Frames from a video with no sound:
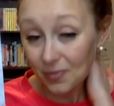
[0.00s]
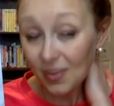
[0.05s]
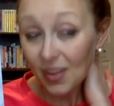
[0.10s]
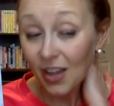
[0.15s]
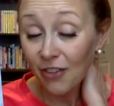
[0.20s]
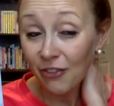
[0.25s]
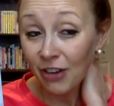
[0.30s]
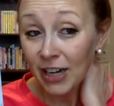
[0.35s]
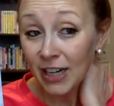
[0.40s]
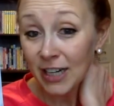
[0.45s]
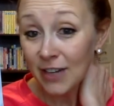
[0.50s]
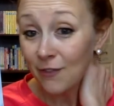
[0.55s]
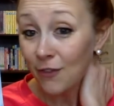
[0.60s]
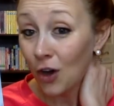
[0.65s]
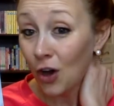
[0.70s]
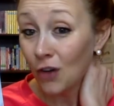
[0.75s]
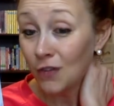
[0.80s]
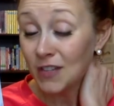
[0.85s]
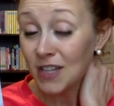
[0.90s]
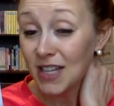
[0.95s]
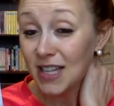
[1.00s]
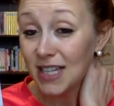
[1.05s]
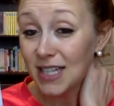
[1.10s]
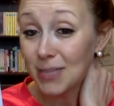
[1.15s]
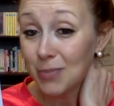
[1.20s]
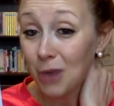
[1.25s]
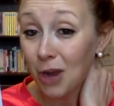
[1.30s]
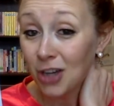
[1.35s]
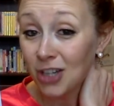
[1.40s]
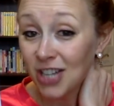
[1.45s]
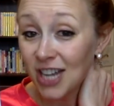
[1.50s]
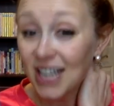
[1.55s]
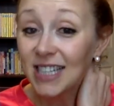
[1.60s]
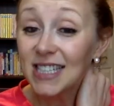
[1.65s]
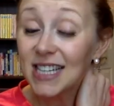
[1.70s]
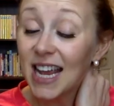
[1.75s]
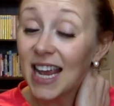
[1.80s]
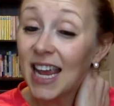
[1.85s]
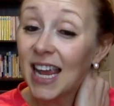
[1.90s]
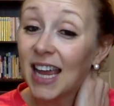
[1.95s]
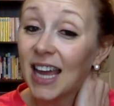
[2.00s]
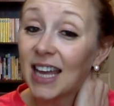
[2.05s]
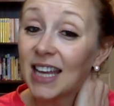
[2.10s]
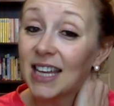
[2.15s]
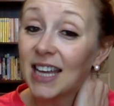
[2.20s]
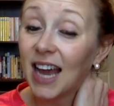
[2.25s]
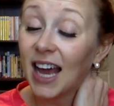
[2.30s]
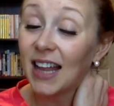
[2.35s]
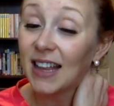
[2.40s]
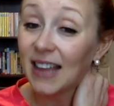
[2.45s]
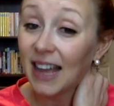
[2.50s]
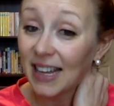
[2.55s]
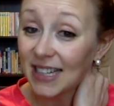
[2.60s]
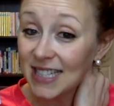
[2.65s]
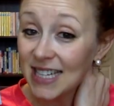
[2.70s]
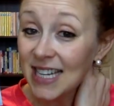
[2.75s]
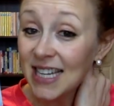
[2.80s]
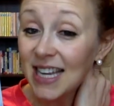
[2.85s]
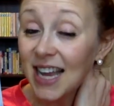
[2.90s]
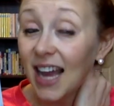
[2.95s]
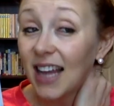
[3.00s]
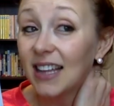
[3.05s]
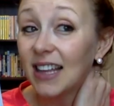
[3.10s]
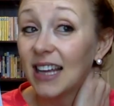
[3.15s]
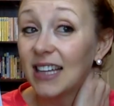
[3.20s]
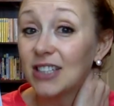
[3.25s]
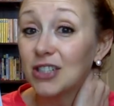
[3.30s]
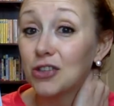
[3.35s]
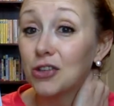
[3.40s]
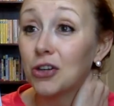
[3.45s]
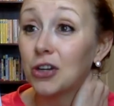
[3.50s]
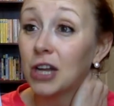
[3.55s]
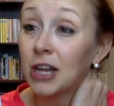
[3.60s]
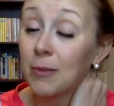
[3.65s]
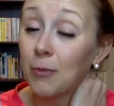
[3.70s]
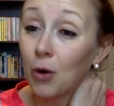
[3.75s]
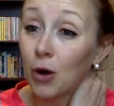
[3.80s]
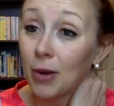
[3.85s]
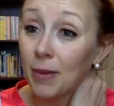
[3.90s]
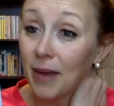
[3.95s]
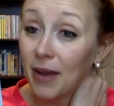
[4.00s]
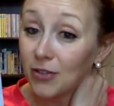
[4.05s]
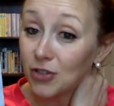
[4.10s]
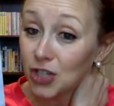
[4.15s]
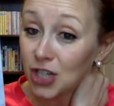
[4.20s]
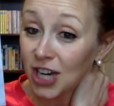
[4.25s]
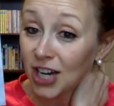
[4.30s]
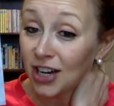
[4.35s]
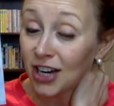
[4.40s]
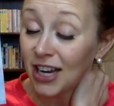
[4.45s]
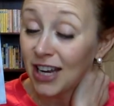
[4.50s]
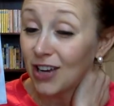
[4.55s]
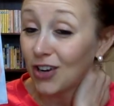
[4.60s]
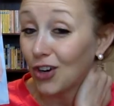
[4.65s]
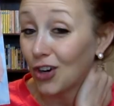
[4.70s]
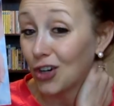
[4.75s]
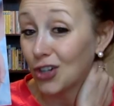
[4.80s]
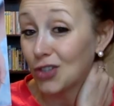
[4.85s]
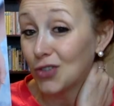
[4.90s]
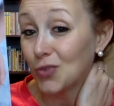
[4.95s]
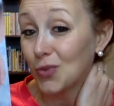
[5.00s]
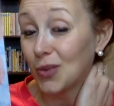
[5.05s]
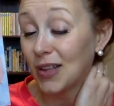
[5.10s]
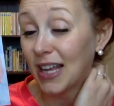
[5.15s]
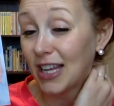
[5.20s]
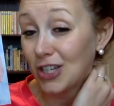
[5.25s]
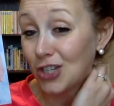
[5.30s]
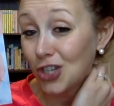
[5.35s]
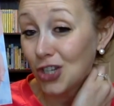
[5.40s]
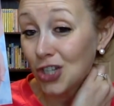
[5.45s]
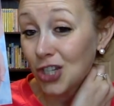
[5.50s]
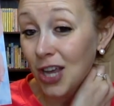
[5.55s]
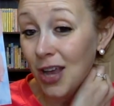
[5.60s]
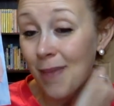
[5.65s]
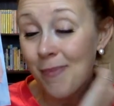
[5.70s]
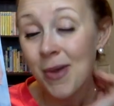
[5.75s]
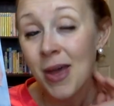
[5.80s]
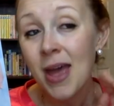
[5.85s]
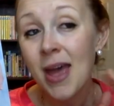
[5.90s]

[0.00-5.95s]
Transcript: very involved in this project, and I liked it. I liked learning more about Jerry and her relationship.